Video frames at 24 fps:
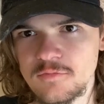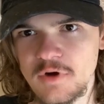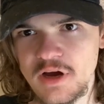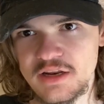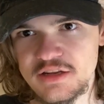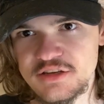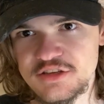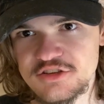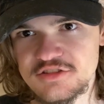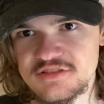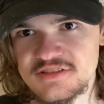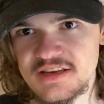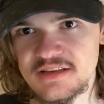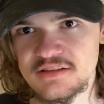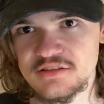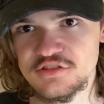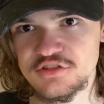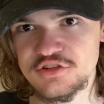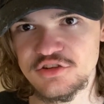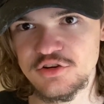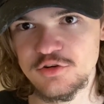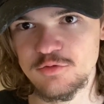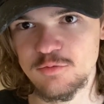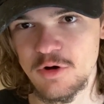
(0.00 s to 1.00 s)
Why did you
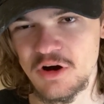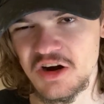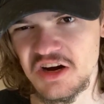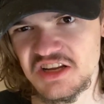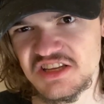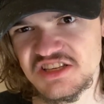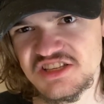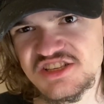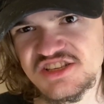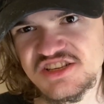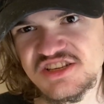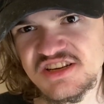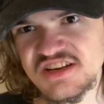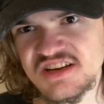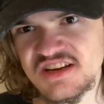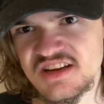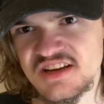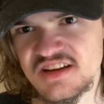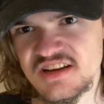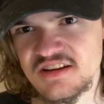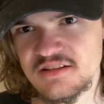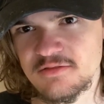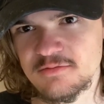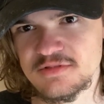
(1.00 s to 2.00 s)
censor your watch?
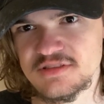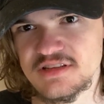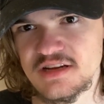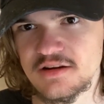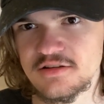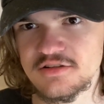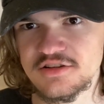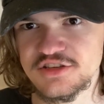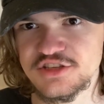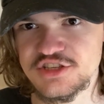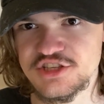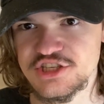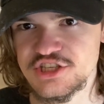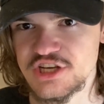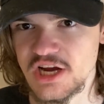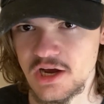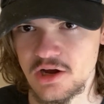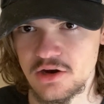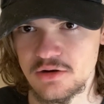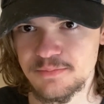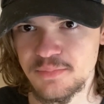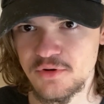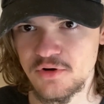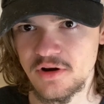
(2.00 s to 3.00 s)
Was there
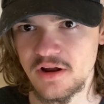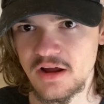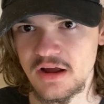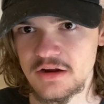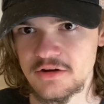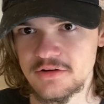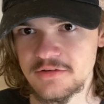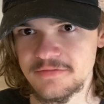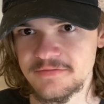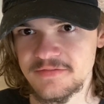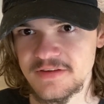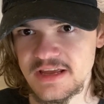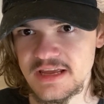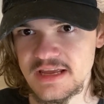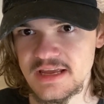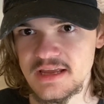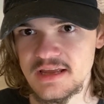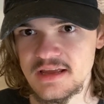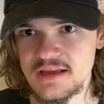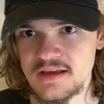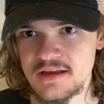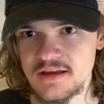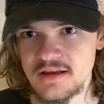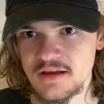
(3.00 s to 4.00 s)
child
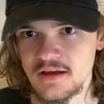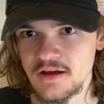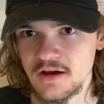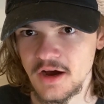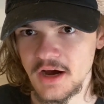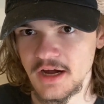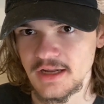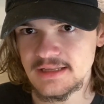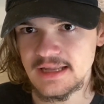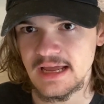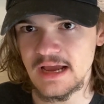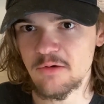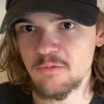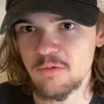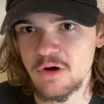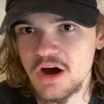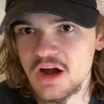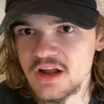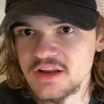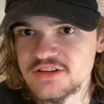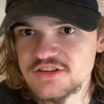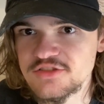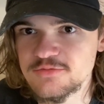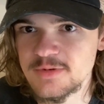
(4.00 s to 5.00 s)
pornography on that
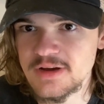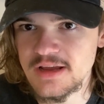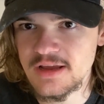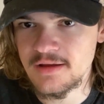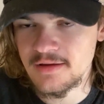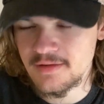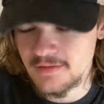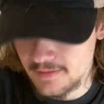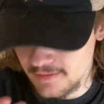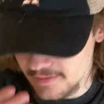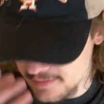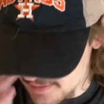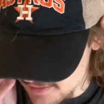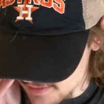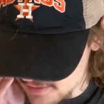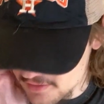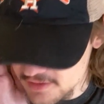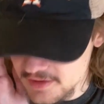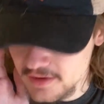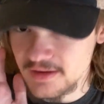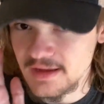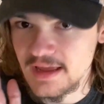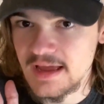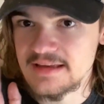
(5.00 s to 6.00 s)
watch? Hold
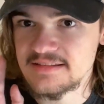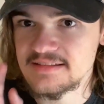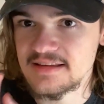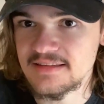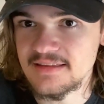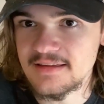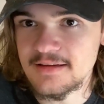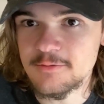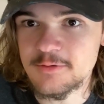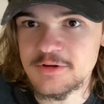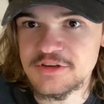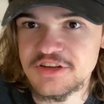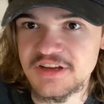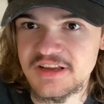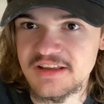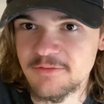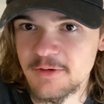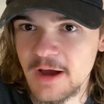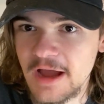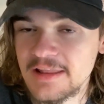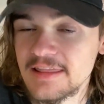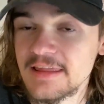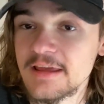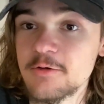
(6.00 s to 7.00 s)
on, guys. I think
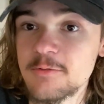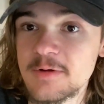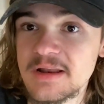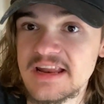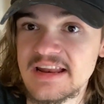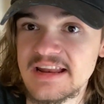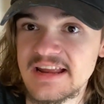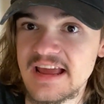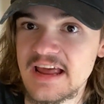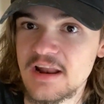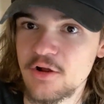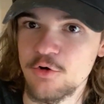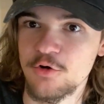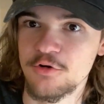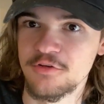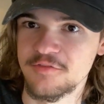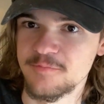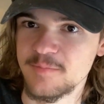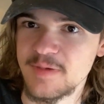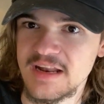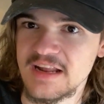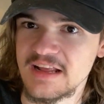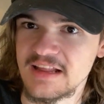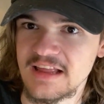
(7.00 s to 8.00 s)
we need to get a hold of
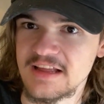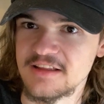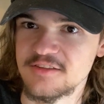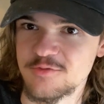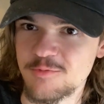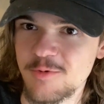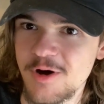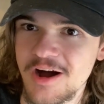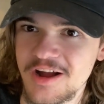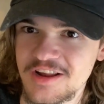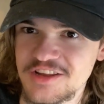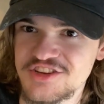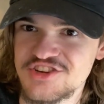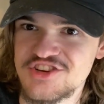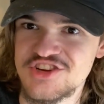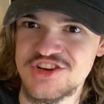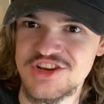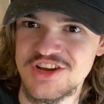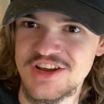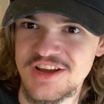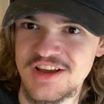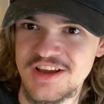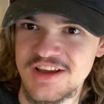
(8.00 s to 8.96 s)
Minilad's watch.